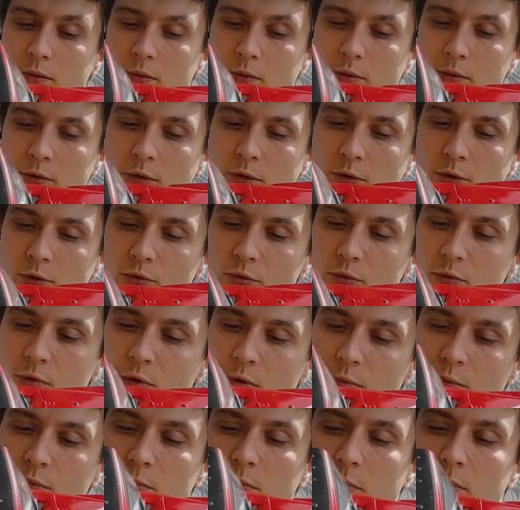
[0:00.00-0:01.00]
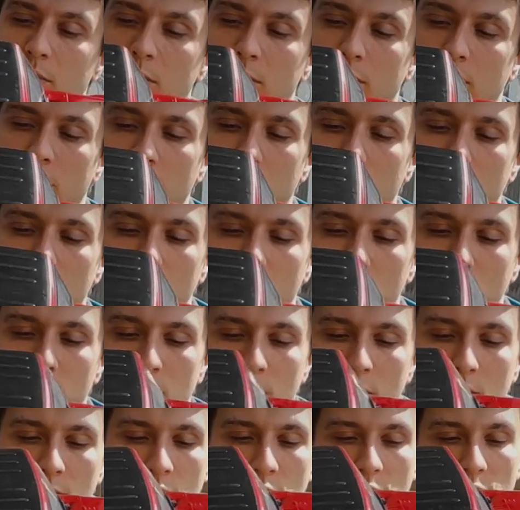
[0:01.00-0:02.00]
screw them to the
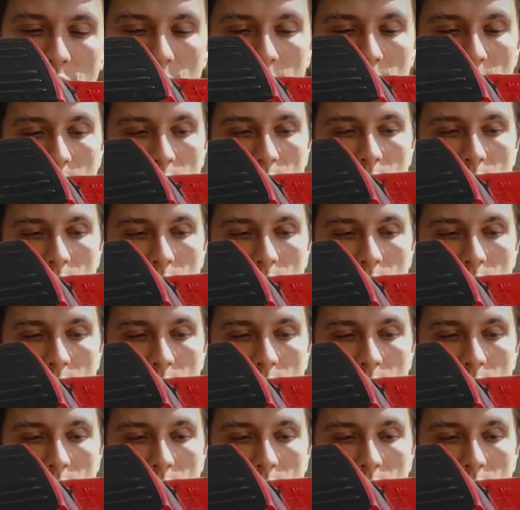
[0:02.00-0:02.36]
chassis